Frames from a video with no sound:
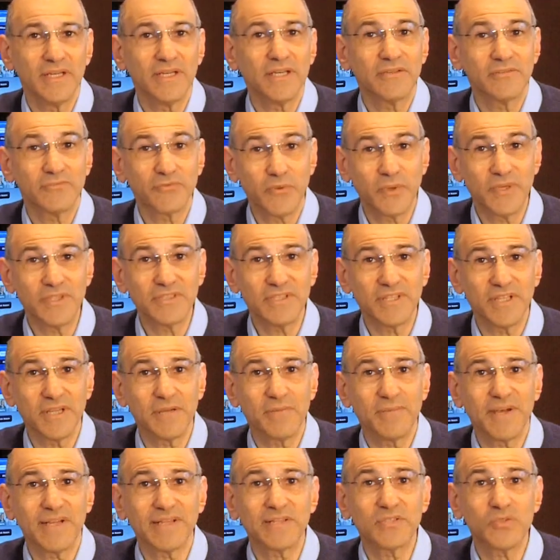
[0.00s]
Unfortunately,
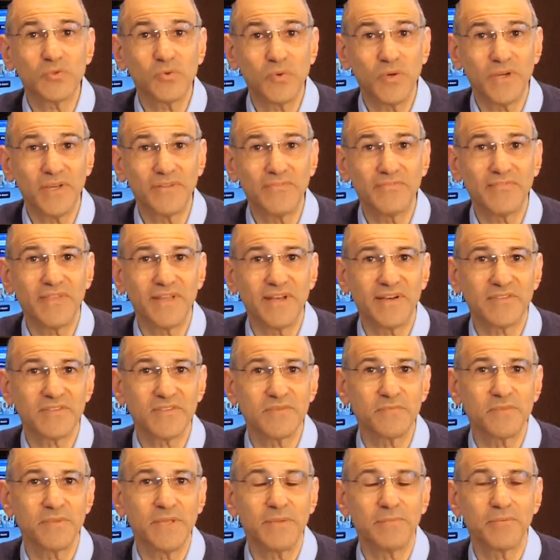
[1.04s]
about
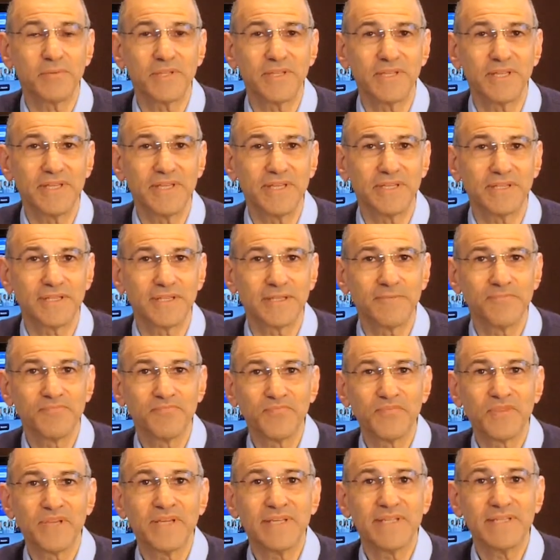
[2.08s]
12,000 people a year
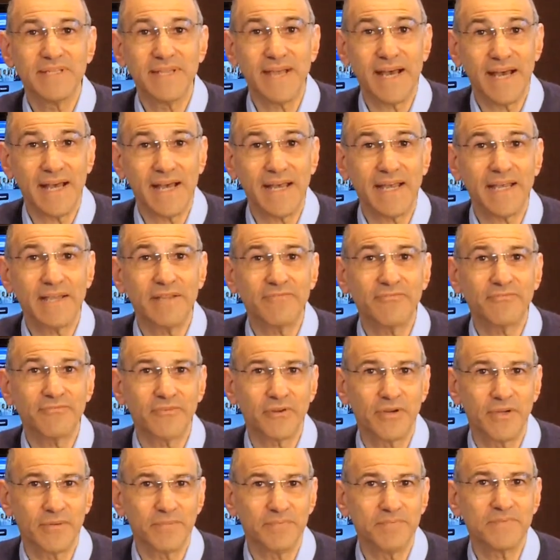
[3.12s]
die
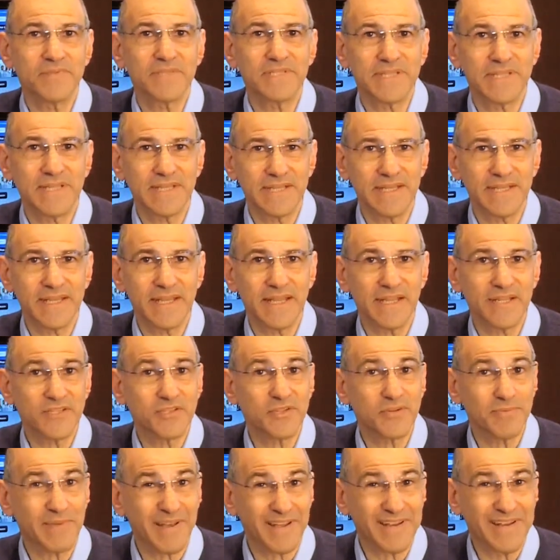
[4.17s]
from skin
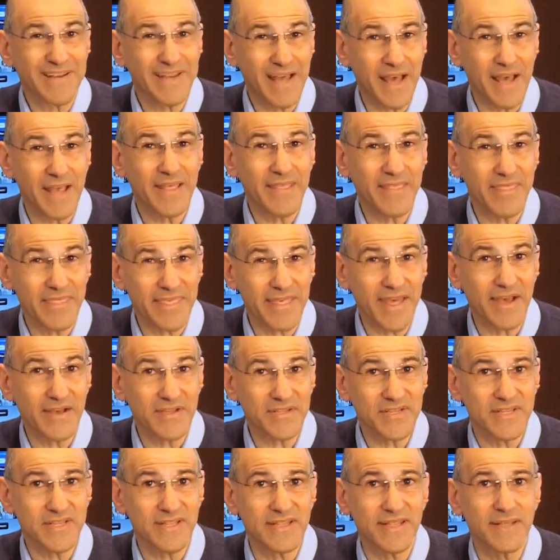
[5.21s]
cancer, about
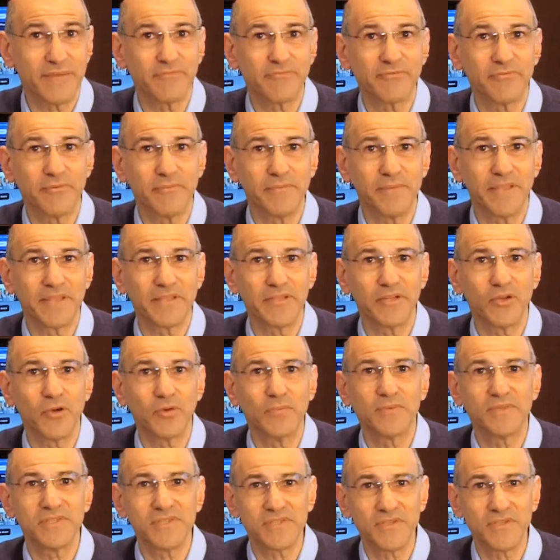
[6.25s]
9,000 of them from melanoma.